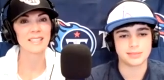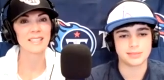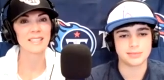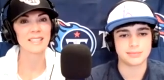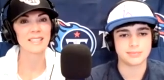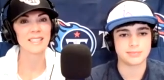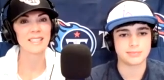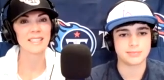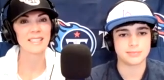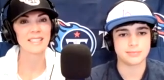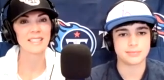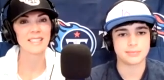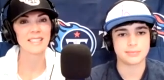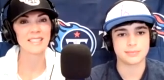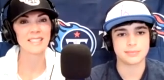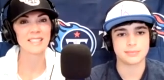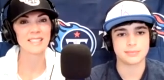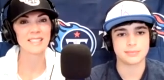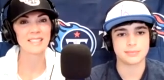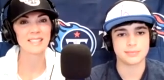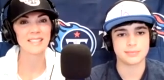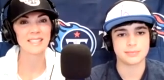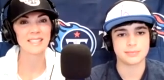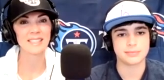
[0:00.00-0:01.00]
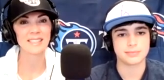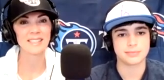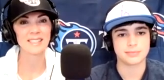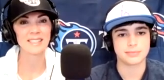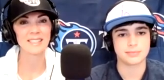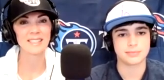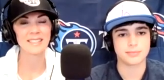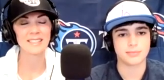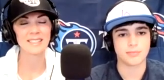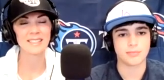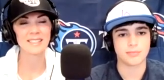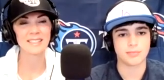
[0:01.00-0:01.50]

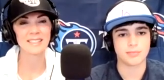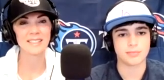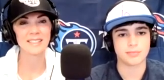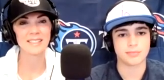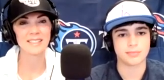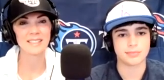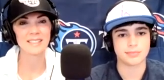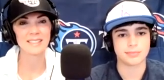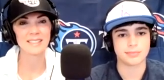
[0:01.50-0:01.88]
(silence)